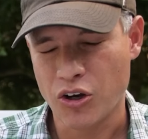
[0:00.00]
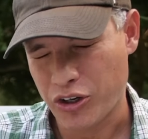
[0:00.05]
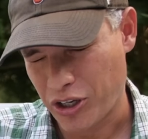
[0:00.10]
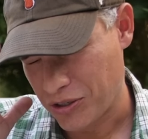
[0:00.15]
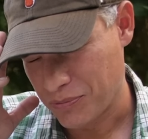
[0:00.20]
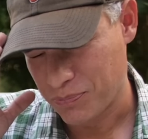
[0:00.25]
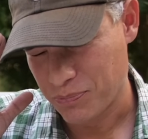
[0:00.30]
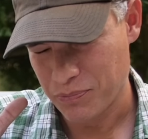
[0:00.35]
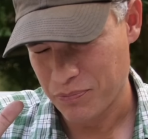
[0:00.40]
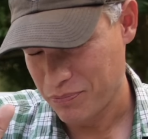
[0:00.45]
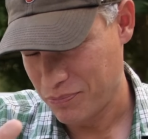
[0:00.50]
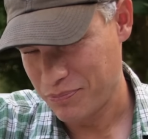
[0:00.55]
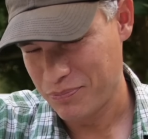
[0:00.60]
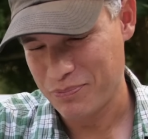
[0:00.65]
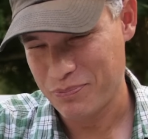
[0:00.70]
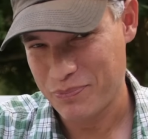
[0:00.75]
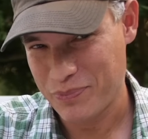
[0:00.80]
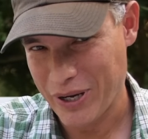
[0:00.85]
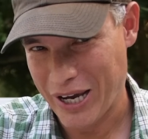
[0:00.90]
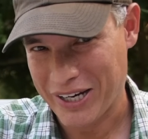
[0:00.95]
Okay,
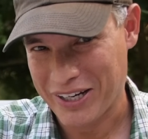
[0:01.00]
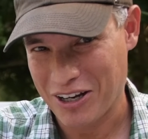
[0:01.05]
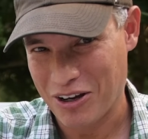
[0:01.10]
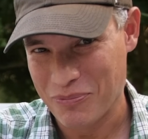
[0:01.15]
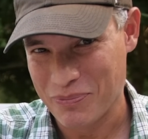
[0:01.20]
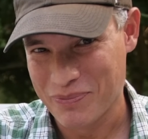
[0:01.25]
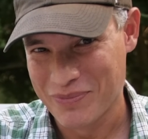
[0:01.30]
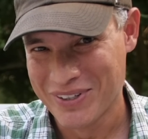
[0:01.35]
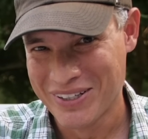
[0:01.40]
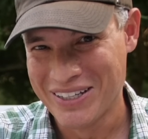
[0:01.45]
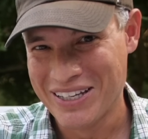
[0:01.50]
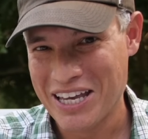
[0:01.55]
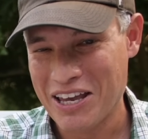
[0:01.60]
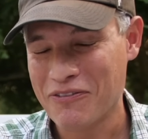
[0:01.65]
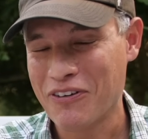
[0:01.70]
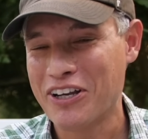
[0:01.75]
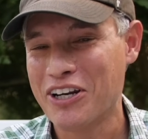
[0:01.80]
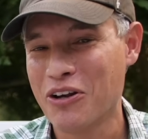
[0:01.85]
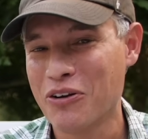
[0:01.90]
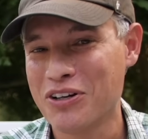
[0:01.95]
back up.
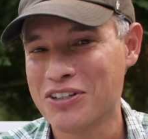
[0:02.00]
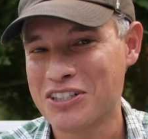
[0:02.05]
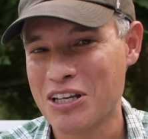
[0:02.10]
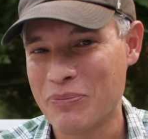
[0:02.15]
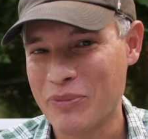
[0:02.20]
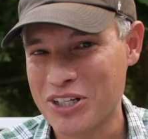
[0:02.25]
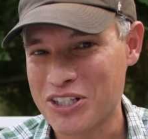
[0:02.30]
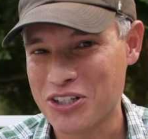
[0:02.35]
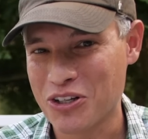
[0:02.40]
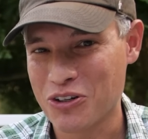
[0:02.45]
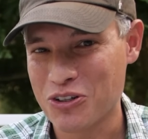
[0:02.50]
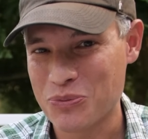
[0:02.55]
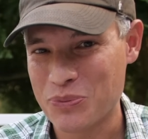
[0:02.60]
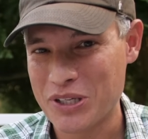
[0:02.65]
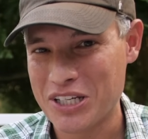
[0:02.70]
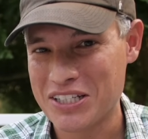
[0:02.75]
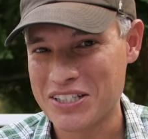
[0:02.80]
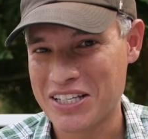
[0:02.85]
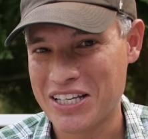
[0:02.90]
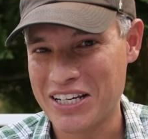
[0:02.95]
If I notice that my shutter
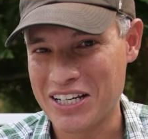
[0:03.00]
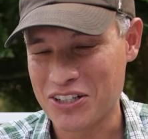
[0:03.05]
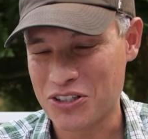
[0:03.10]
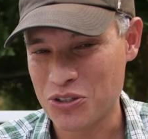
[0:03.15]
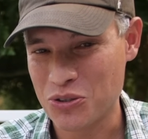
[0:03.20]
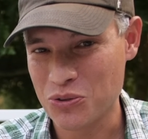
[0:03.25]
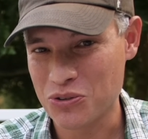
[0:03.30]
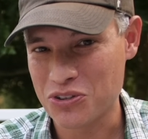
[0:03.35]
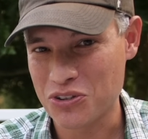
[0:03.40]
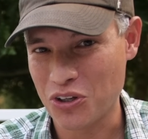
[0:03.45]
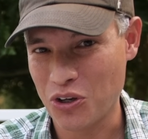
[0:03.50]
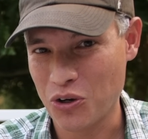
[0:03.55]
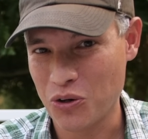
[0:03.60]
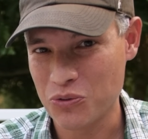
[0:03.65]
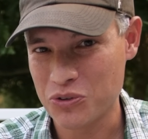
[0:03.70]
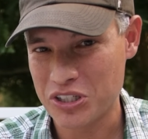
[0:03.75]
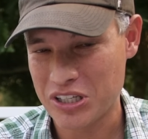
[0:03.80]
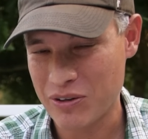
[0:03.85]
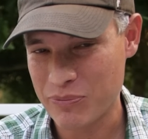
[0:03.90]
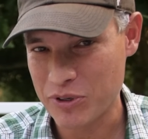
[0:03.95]
speed is getting too
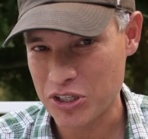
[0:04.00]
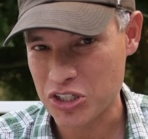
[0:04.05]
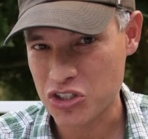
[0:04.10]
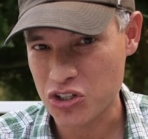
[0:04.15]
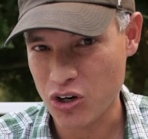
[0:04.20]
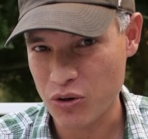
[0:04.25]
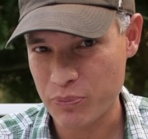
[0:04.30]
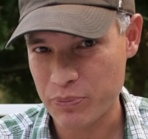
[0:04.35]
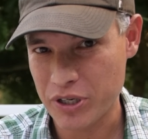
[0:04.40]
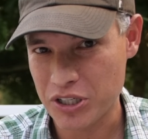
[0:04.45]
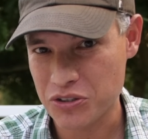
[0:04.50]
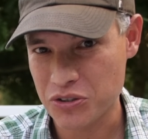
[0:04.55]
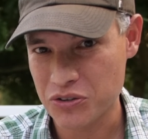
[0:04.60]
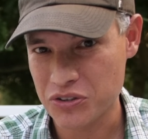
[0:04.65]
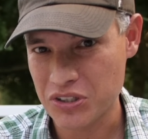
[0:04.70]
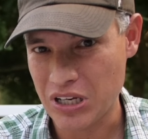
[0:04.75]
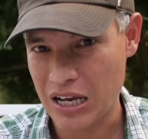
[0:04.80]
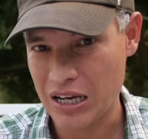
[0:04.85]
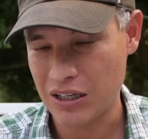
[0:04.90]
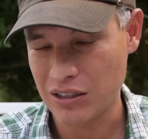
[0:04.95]
slow to give me sharp
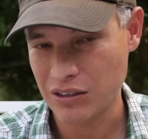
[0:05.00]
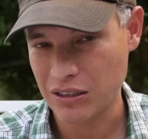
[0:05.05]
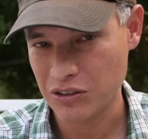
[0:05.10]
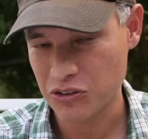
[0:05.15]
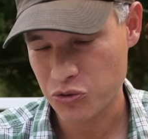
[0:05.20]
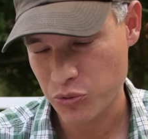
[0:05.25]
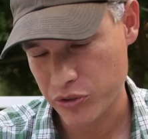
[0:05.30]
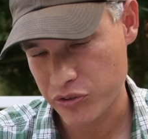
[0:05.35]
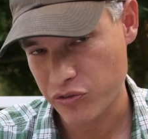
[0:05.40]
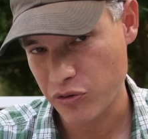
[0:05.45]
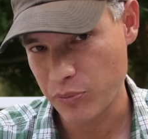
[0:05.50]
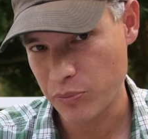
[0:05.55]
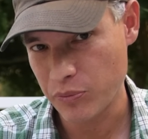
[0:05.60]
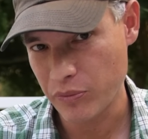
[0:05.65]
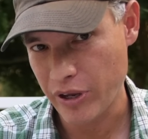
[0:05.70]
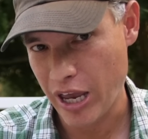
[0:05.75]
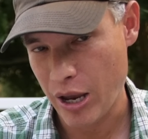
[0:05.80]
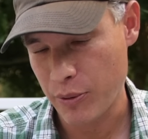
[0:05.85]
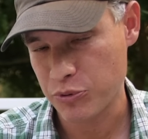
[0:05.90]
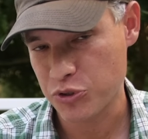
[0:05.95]
pictures, I'll switch from
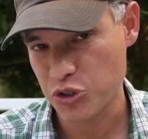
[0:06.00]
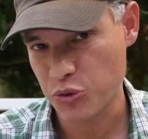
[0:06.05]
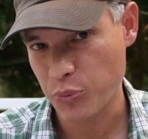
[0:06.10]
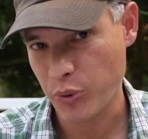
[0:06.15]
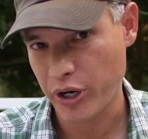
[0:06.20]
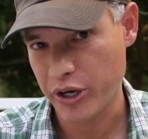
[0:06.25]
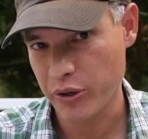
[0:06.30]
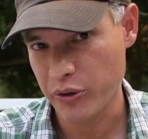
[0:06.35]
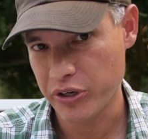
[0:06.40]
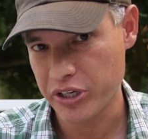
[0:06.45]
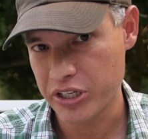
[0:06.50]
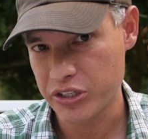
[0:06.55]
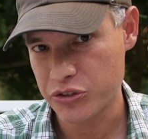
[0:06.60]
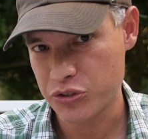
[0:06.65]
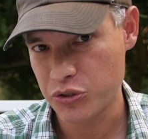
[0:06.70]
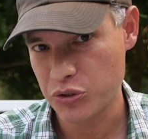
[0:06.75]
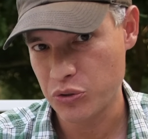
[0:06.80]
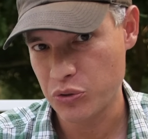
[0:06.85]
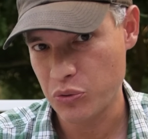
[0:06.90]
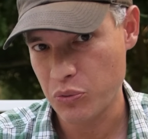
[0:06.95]
aperture priority
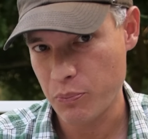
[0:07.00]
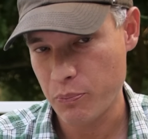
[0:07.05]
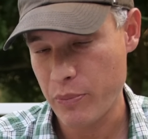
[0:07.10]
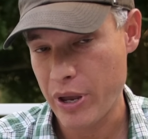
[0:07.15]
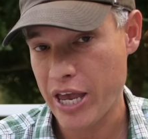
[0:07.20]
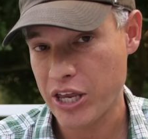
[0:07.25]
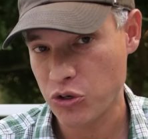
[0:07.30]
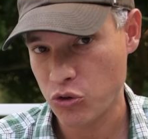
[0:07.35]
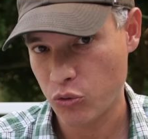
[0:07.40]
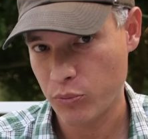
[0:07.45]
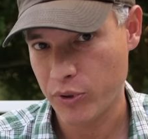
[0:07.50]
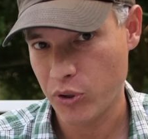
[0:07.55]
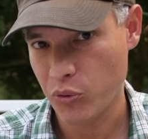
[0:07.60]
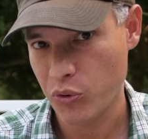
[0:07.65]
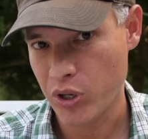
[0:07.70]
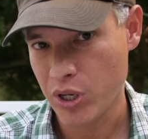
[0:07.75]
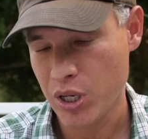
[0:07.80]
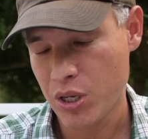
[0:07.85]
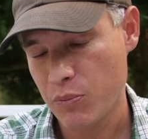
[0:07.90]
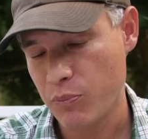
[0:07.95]
to manual
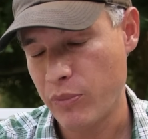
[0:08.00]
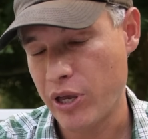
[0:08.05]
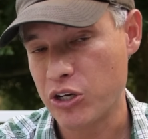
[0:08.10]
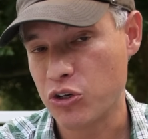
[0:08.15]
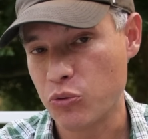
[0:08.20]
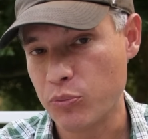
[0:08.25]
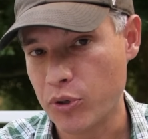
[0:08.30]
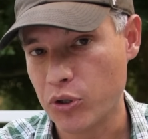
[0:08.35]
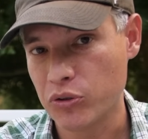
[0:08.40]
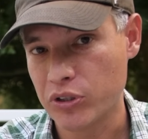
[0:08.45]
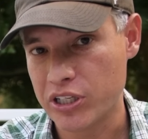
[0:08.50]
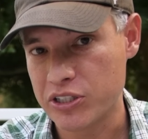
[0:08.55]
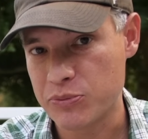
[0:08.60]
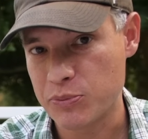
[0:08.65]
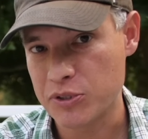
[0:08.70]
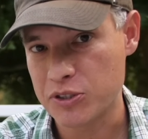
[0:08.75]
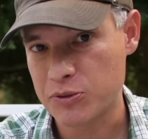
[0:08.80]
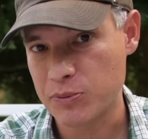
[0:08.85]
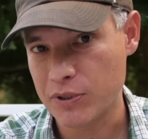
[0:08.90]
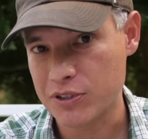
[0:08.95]
mode. Manual mode lets
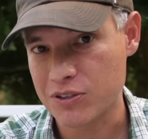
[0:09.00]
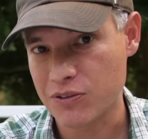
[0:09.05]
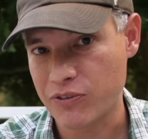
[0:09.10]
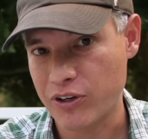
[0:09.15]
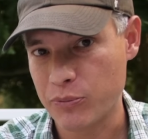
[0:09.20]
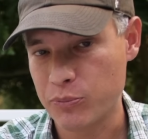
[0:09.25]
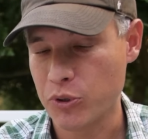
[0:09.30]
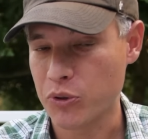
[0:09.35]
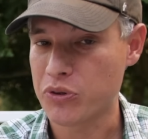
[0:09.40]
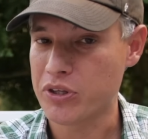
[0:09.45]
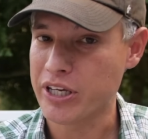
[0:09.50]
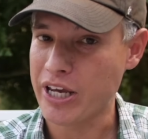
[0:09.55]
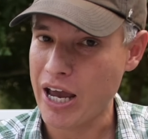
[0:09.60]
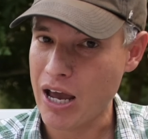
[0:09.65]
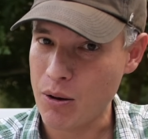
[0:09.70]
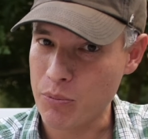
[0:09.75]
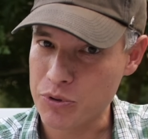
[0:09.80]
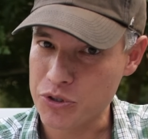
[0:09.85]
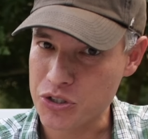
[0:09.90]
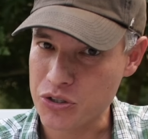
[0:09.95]
me specify both the
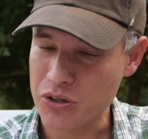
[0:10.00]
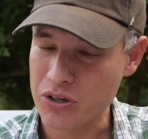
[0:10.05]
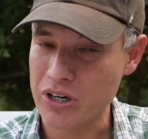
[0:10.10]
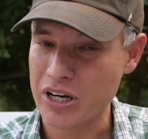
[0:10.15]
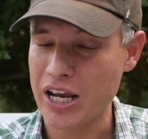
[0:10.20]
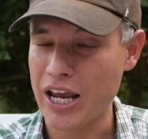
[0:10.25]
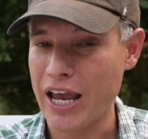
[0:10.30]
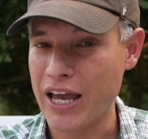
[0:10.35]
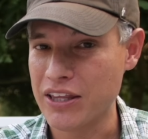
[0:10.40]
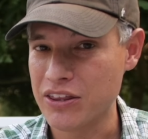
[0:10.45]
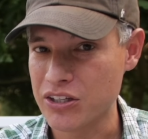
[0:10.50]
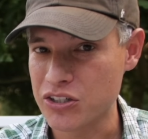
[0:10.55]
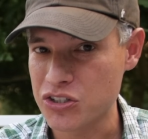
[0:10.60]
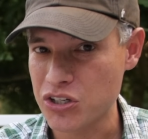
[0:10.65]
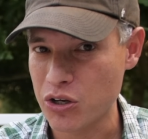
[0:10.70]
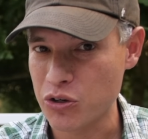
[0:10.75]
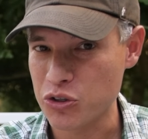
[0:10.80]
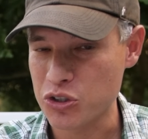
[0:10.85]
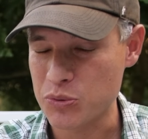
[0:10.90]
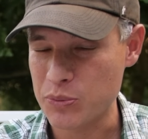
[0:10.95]
aperture and the
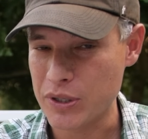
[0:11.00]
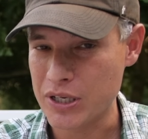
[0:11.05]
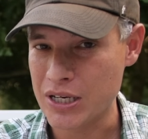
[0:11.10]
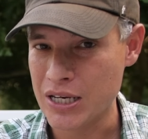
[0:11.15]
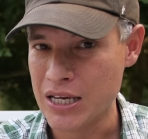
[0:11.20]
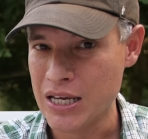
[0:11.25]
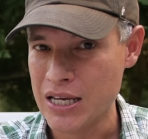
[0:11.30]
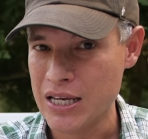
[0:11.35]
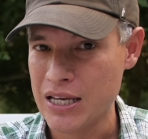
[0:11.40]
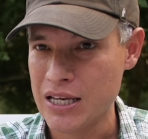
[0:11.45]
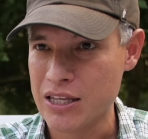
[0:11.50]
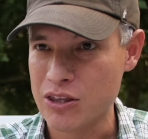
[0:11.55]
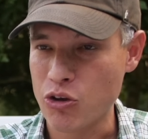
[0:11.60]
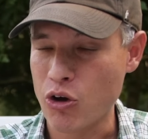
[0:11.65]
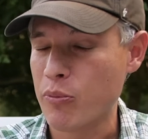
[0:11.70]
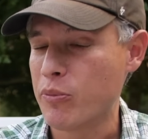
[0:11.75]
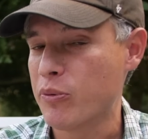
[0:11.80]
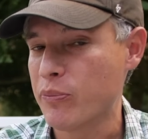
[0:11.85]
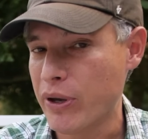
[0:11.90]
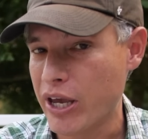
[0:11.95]
shutter speed. Though
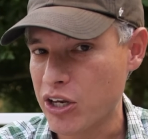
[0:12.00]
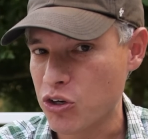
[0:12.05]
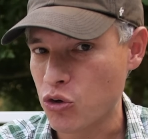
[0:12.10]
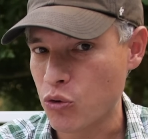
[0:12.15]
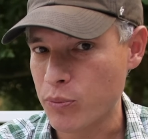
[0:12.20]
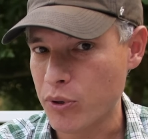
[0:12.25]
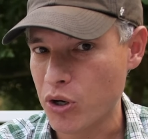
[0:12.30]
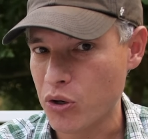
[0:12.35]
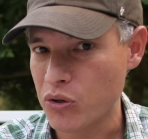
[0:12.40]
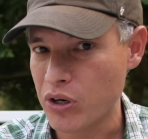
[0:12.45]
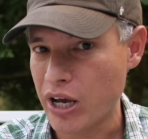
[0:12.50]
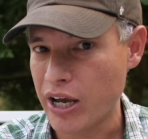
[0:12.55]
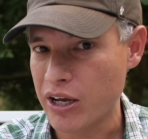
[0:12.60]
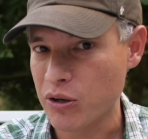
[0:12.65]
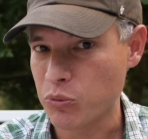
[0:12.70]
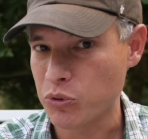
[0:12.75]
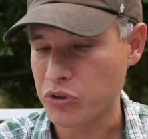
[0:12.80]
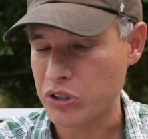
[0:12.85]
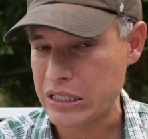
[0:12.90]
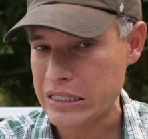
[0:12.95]
I'm in manual mode, I
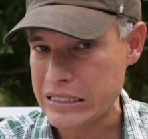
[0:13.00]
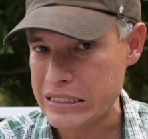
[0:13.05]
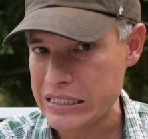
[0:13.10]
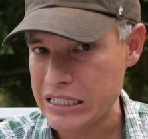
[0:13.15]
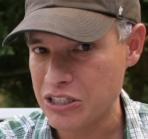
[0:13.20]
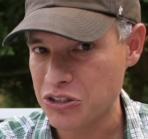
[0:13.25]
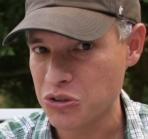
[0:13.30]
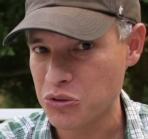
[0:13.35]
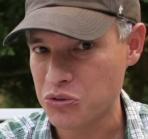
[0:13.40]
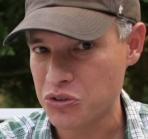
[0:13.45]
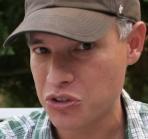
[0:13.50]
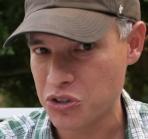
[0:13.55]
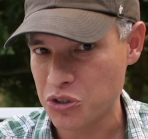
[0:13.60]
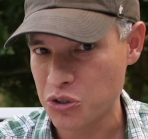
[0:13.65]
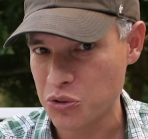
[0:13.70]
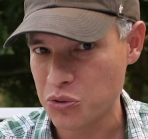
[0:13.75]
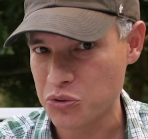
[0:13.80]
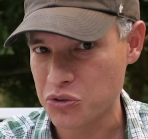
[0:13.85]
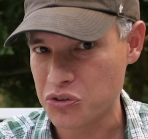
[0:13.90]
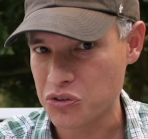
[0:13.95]
will continue to
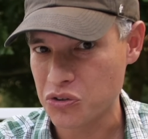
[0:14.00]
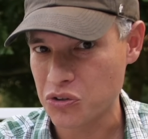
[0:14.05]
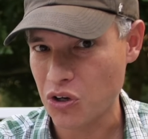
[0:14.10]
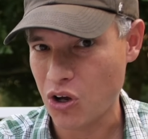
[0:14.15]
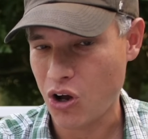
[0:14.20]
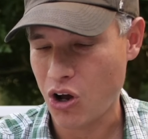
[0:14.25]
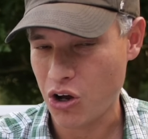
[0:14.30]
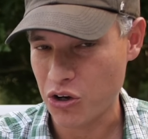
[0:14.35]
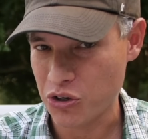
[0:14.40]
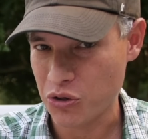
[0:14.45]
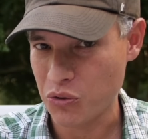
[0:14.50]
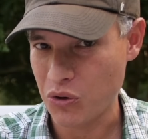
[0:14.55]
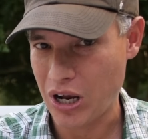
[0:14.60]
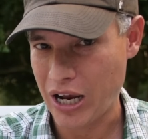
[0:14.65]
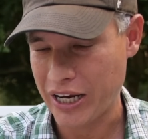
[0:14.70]
use auto